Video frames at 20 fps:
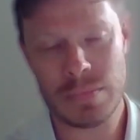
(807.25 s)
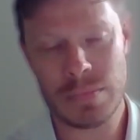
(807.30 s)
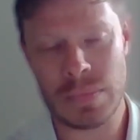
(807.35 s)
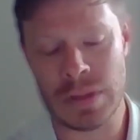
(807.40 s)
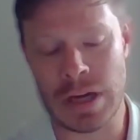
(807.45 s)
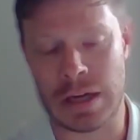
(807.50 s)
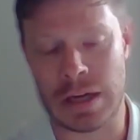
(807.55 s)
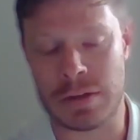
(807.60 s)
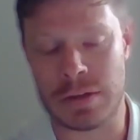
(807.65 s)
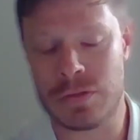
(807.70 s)

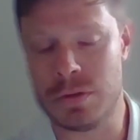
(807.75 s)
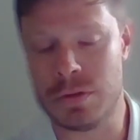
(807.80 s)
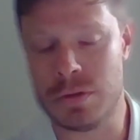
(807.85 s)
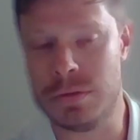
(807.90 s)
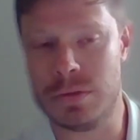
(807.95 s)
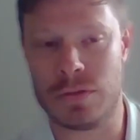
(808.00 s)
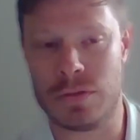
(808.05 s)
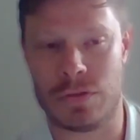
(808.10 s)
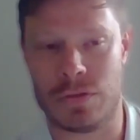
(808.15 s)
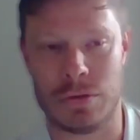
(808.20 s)

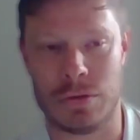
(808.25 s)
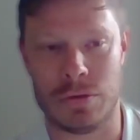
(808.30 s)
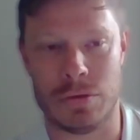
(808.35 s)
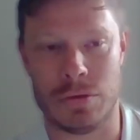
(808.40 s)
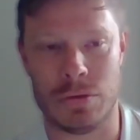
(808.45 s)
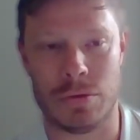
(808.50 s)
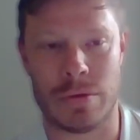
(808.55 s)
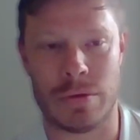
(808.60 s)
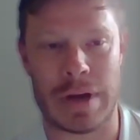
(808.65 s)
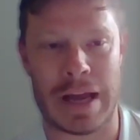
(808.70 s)
students
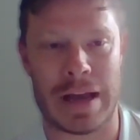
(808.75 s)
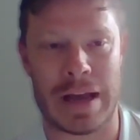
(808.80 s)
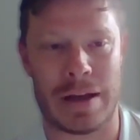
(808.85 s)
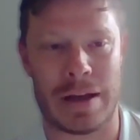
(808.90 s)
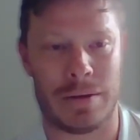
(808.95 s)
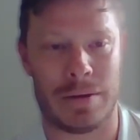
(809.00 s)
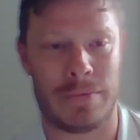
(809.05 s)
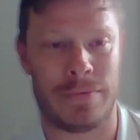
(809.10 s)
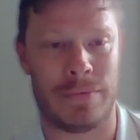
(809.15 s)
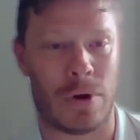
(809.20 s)
who
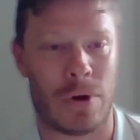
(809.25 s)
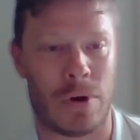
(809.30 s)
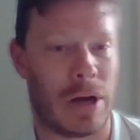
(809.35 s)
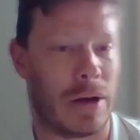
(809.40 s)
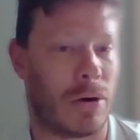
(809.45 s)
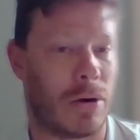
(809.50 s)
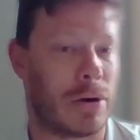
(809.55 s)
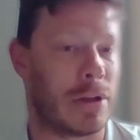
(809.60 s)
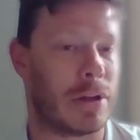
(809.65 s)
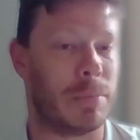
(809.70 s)
have
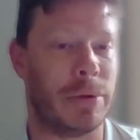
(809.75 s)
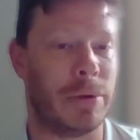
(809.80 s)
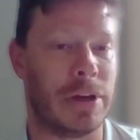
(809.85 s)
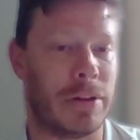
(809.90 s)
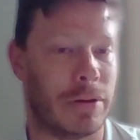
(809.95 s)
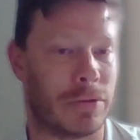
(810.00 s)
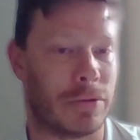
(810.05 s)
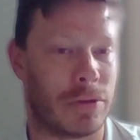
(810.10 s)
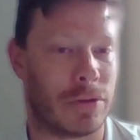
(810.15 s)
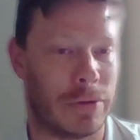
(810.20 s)
already completed
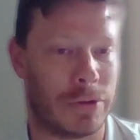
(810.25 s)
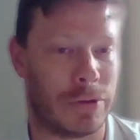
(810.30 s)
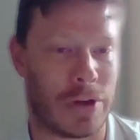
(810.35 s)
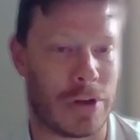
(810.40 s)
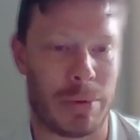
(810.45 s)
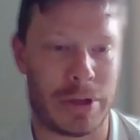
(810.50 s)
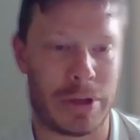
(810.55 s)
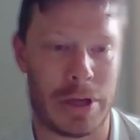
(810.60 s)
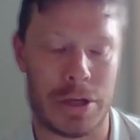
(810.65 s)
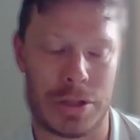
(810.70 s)
their service
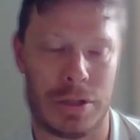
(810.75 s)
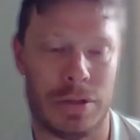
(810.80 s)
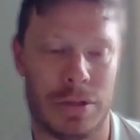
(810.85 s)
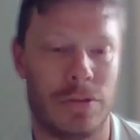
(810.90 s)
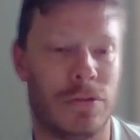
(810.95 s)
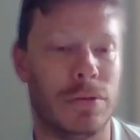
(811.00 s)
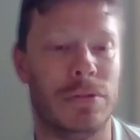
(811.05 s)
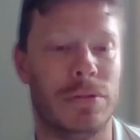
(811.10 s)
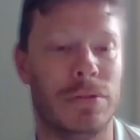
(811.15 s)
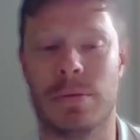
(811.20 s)
obligation,
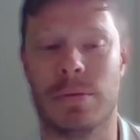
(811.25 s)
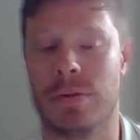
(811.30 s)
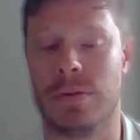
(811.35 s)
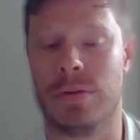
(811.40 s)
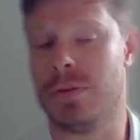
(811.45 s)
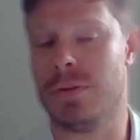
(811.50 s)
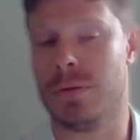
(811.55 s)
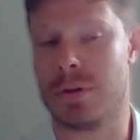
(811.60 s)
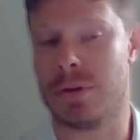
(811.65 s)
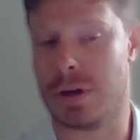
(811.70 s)
students who are
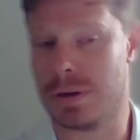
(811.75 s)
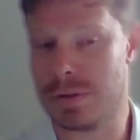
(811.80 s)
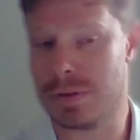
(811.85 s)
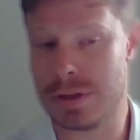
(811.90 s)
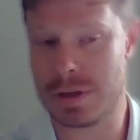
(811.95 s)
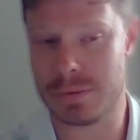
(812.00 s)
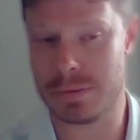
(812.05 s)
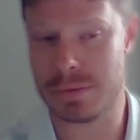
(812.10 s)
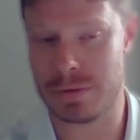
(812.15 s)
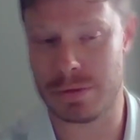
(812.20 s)
still currently
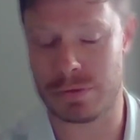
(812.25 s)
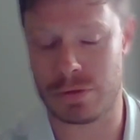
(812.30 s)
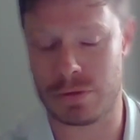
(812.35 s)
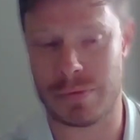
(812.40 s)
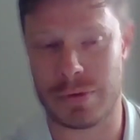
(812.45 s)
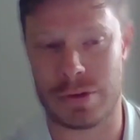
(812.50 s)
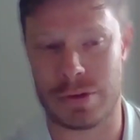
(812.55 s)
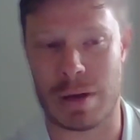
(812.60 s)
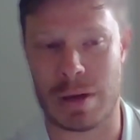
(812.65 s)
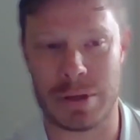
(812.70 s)
going through their
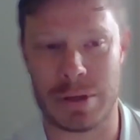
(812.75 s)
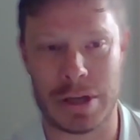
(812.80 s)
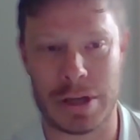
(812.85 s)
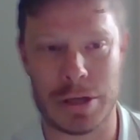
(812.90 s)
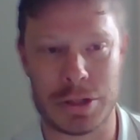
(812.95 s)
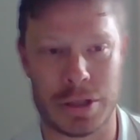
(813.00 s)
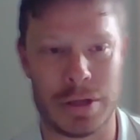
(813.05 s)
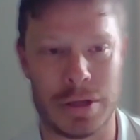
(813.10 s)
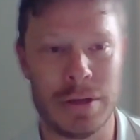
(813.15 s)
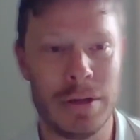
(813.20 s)
service
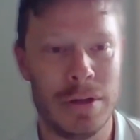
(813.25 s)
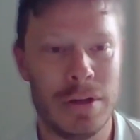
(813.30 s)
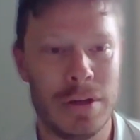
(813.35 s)
obligation,